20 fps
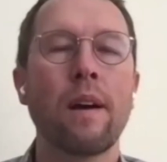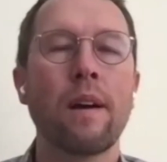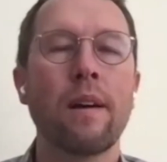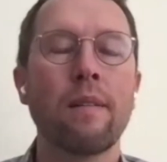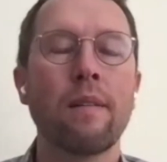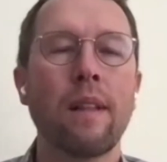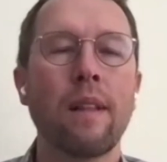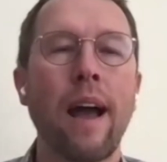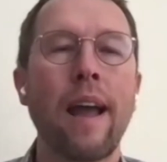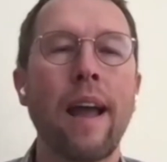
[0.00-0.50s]

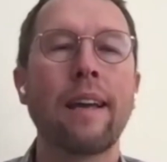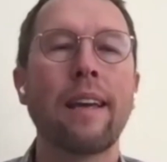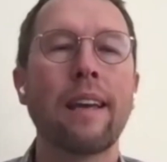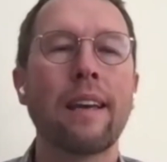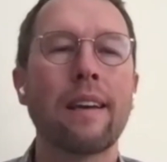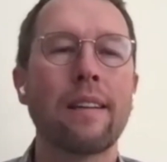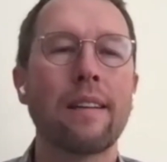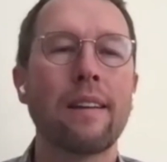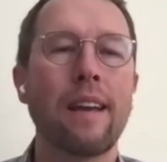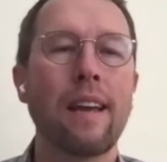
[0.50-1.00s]
like
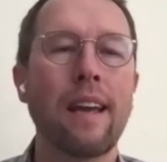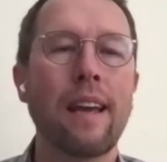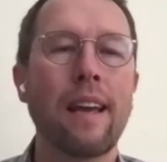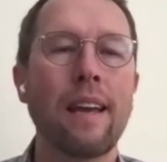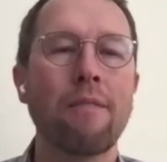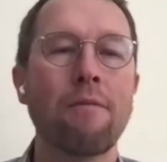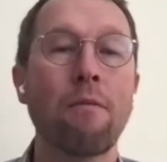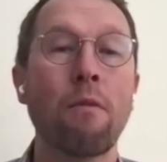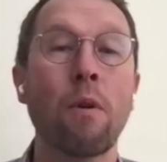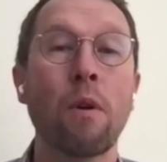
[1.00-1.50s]

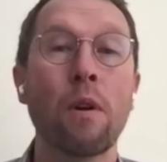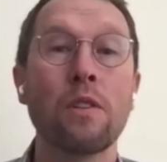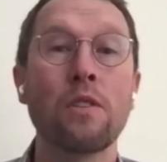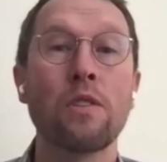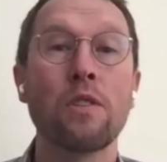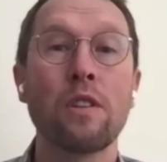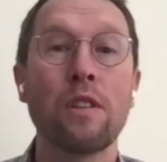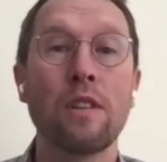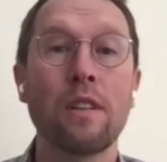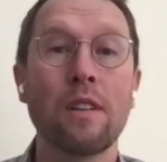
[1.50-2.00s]
a
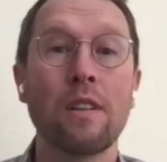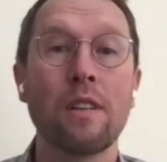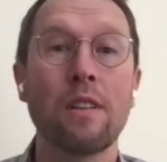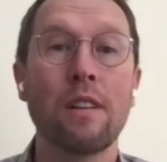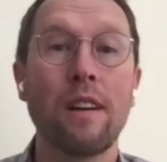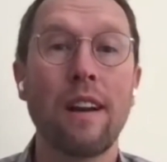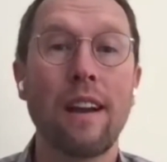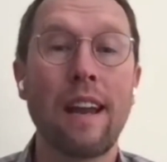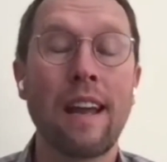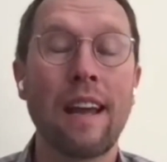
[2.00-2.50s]

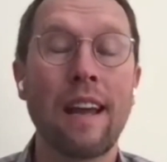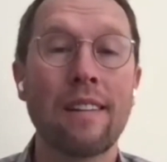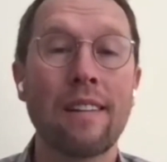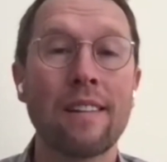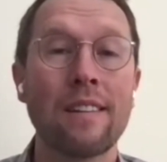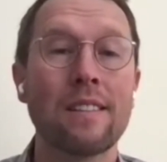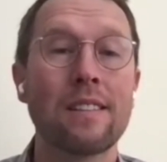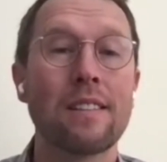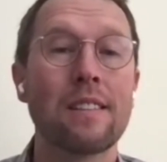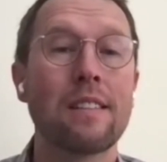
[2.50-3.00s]
Forrester
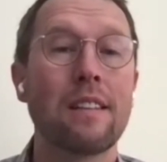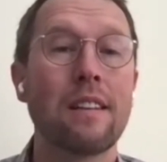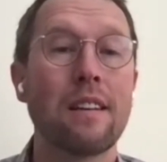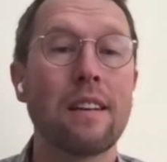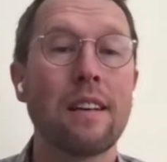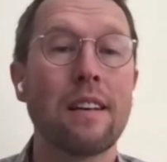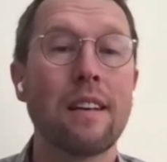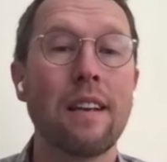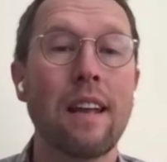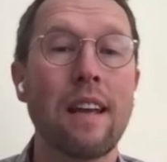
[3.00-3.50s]
analyst
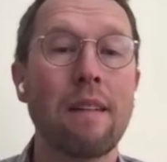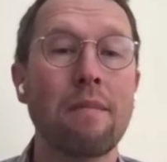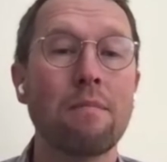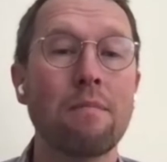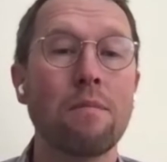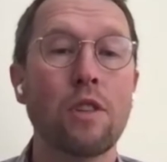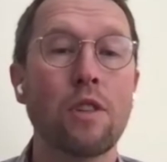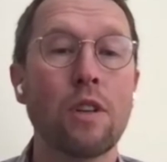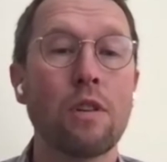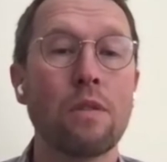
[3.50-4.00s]
named
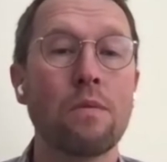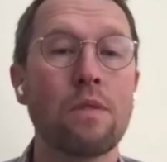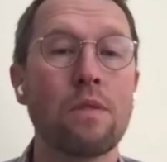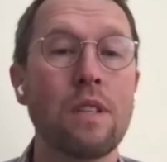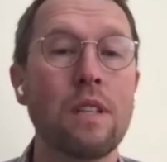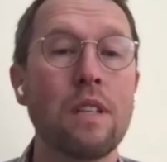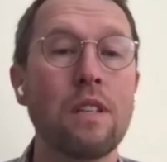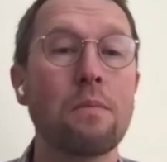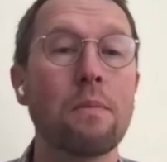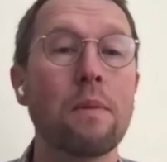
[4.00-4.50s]
Joe
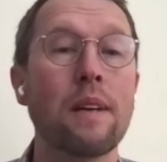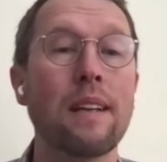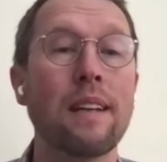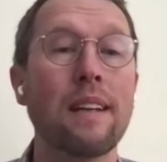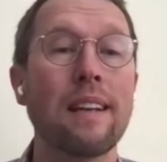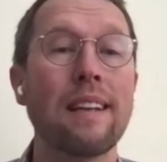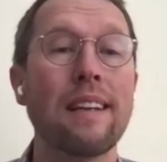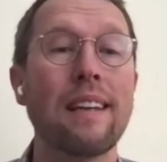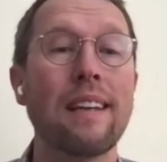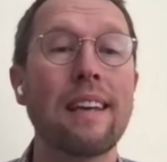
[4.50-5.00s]

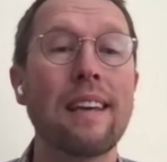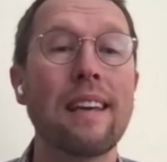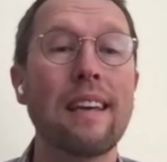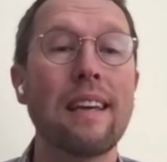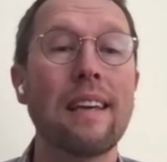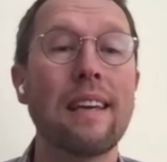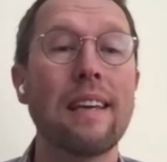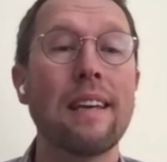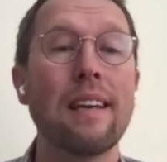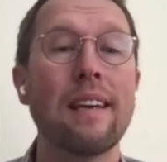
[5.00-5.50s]
Seachman, and
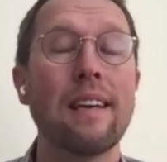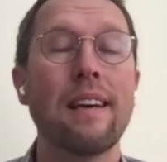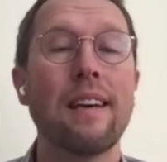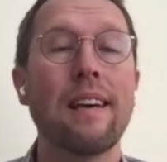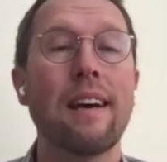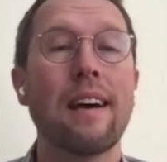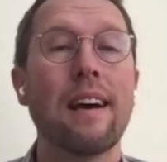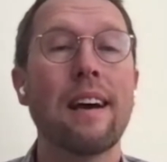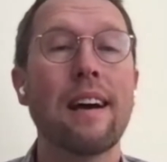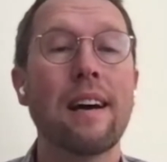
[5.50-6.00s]
he
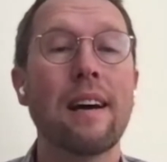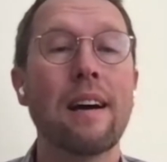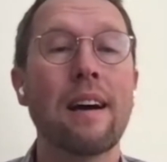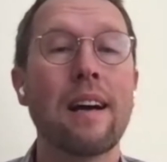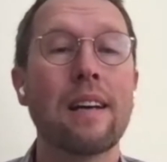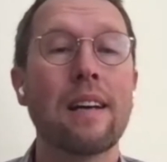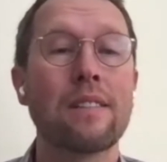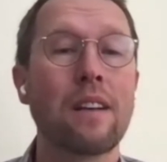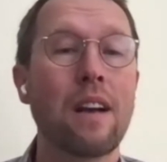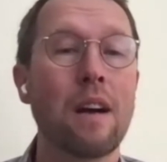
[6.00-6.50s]

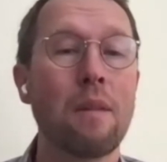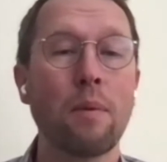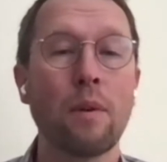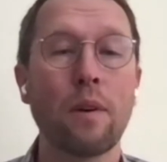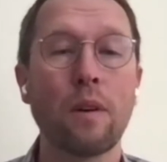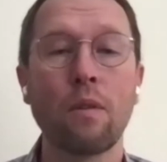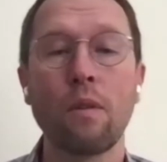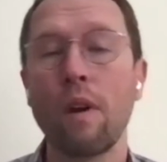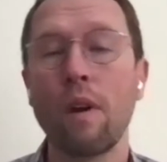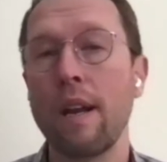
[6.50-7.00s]
has a couple
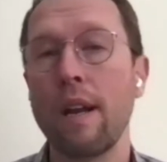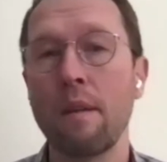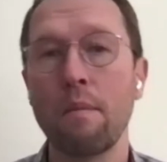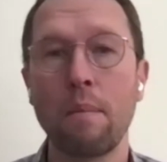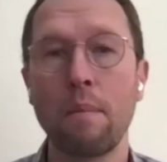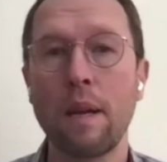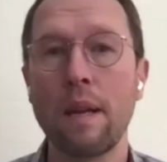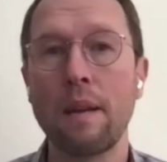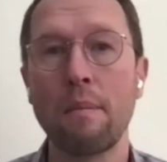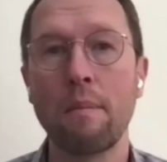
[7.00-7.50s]
of great
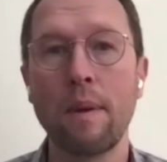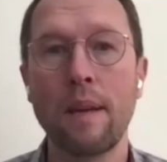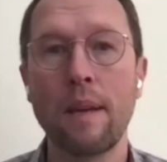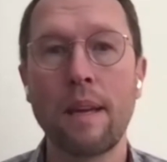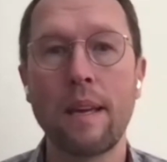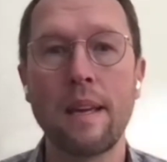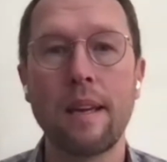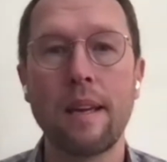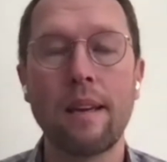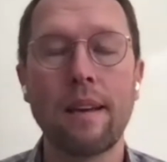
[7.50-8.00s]

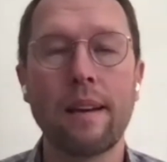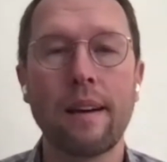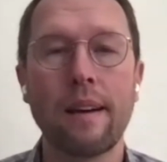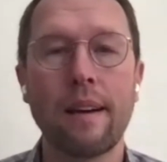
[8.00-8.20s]
B2B